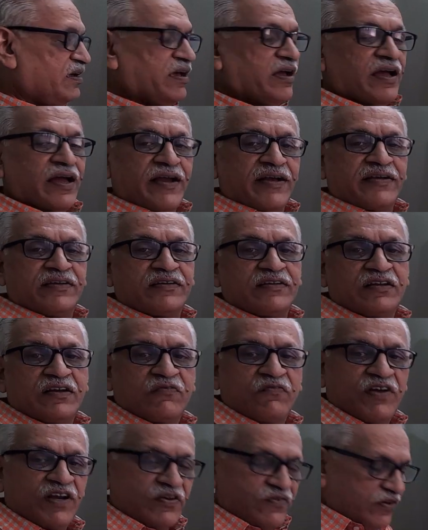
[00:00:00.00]
And
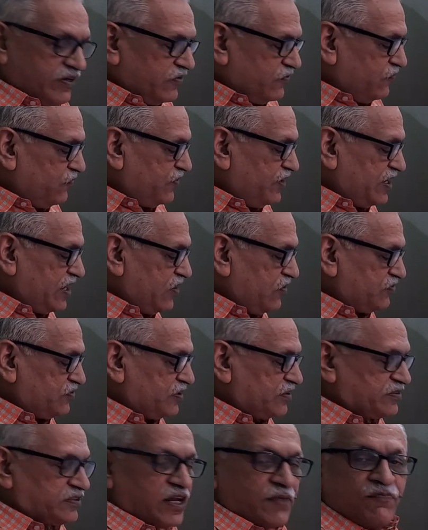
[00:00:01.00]
whenever we have
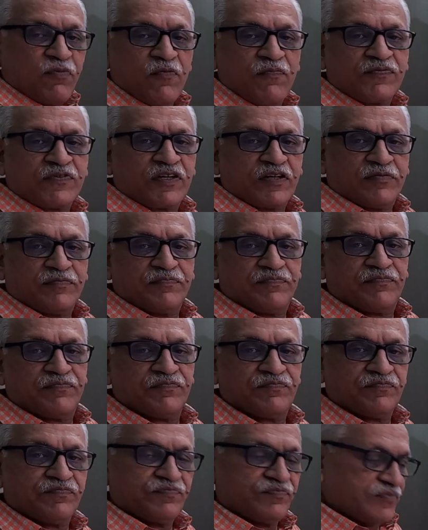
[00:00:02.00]
such type of term,
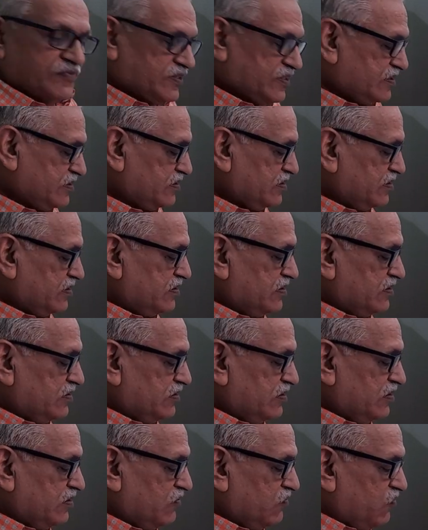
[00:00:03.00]

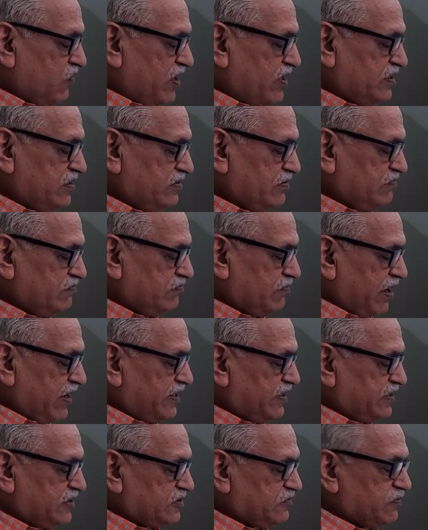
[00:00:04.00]
1
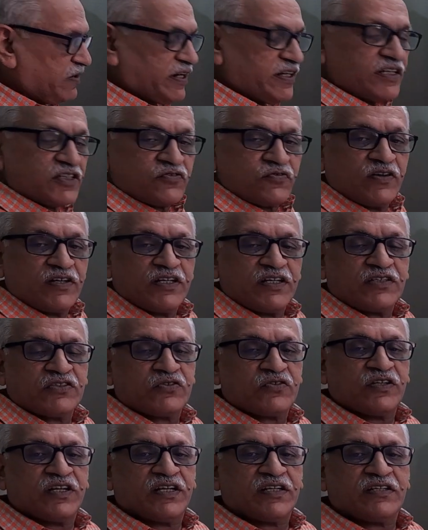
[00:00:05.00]
minus 1 raised
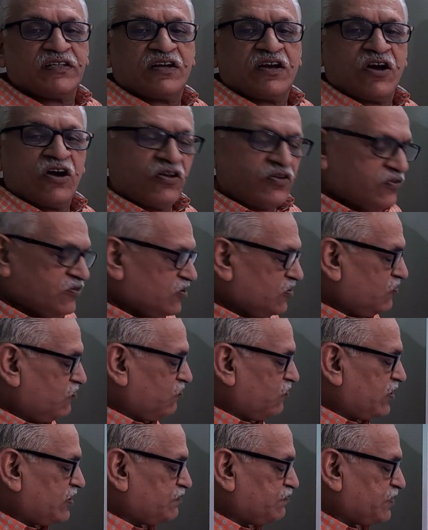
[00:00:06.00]
to n or
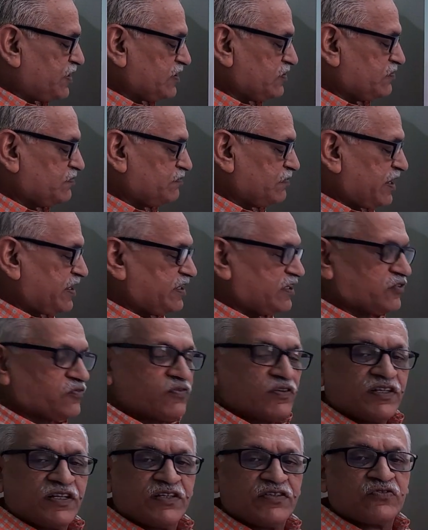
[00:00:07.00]
1 plus minus
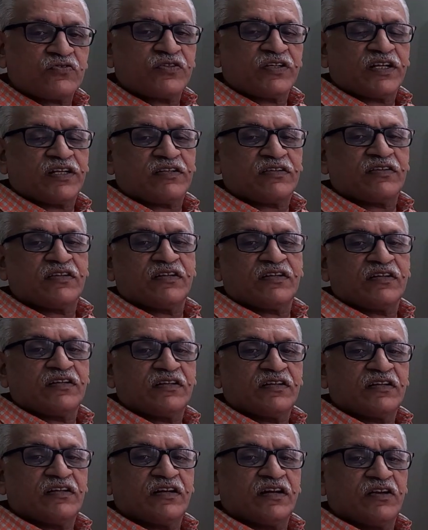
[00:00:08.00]
1 raised to n,
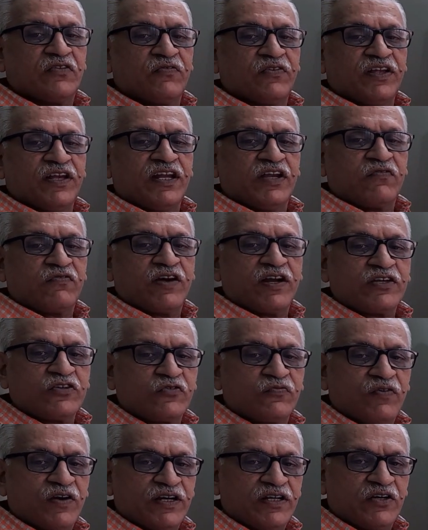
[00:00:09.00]
we require to
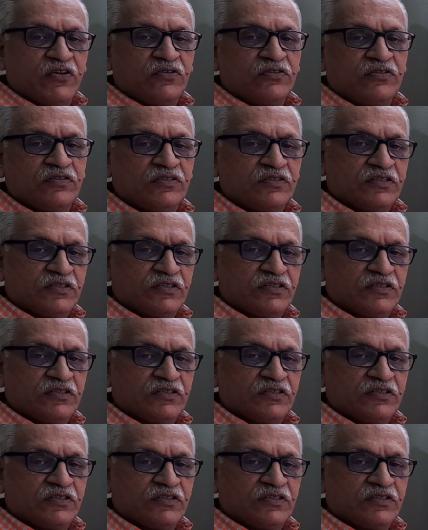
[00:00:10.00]
find out